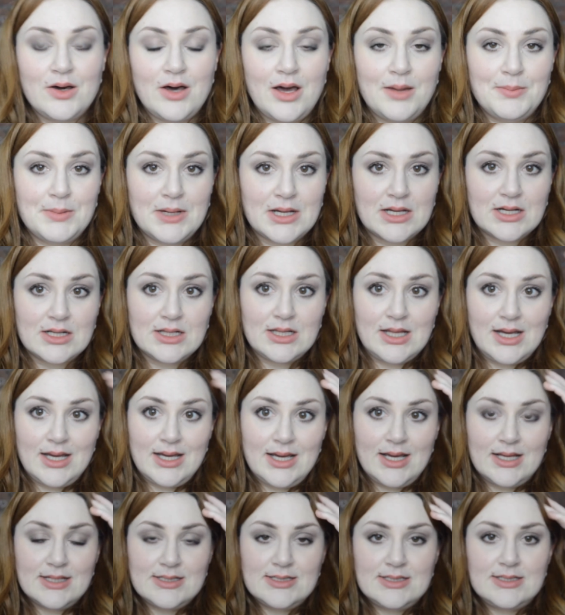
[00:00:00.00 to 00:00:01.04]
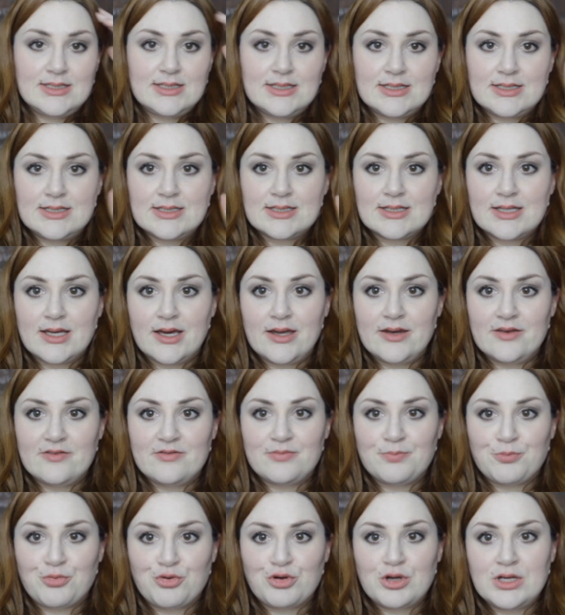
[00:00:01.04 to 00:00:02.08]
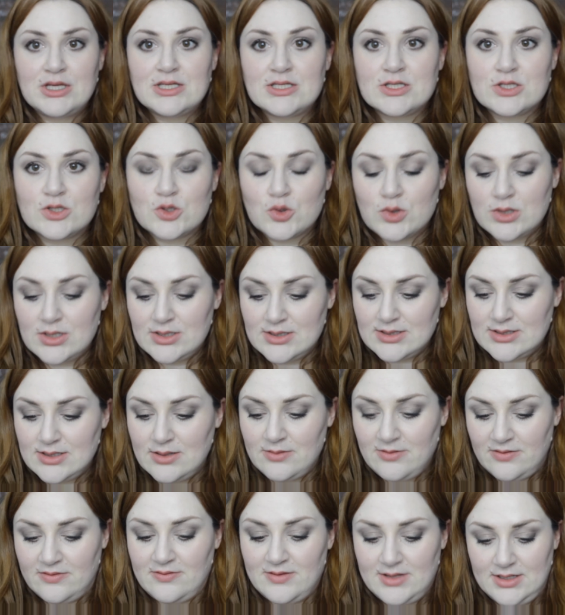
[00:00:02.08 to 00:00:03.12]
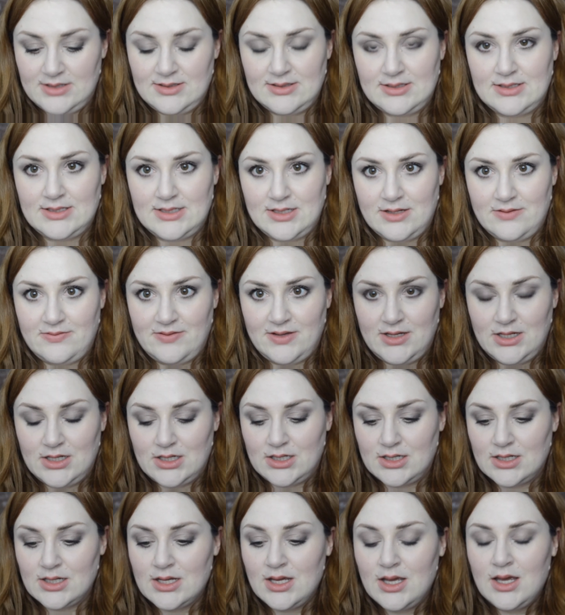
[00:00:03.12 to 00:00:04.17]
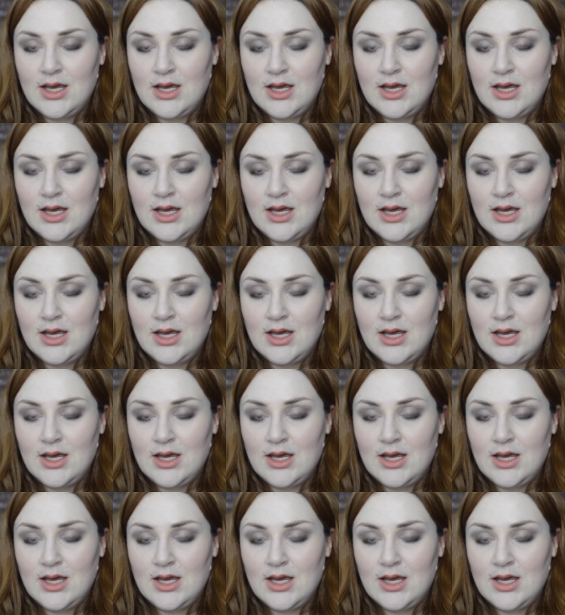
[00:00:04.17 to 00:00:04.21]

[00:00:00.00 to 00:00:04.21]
I'm not gonna lie, I did kind of pre-sort some of this stuff here,